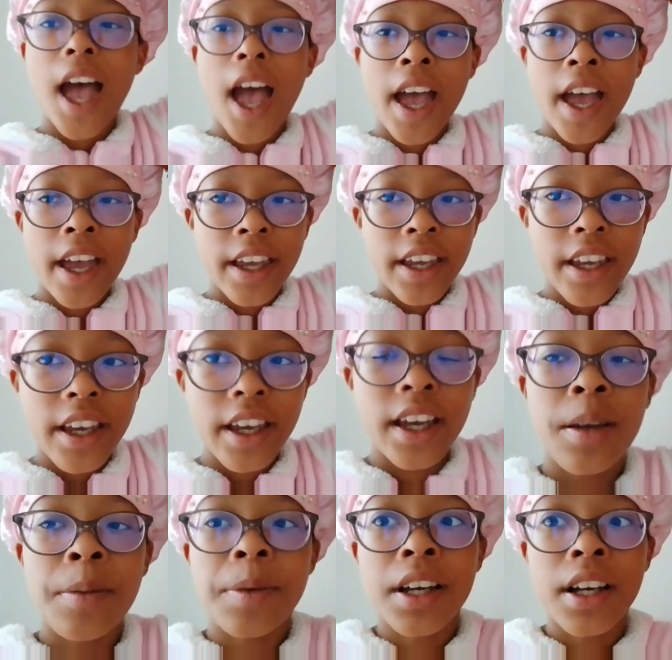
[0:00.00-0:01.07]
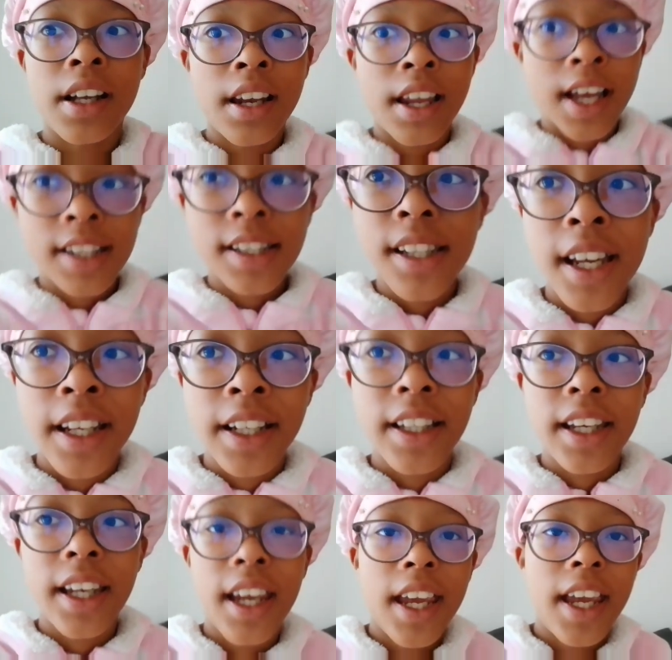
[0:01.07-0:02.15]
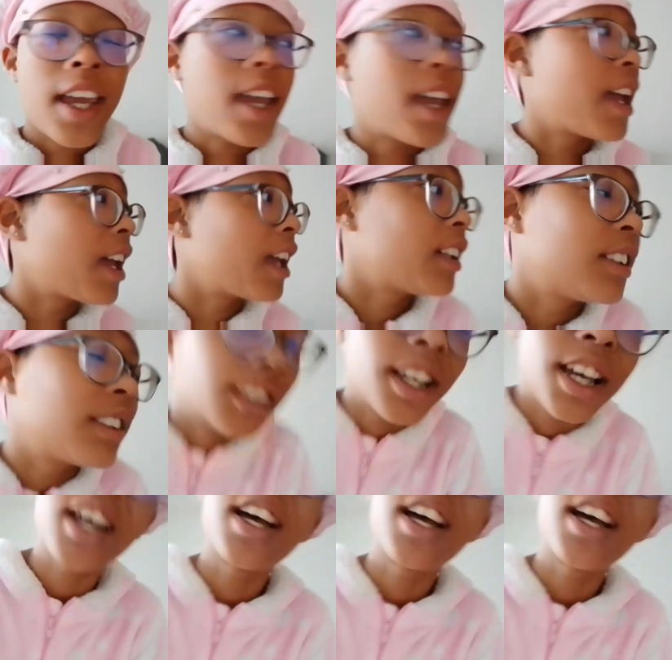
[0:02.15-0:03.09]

I came here last night and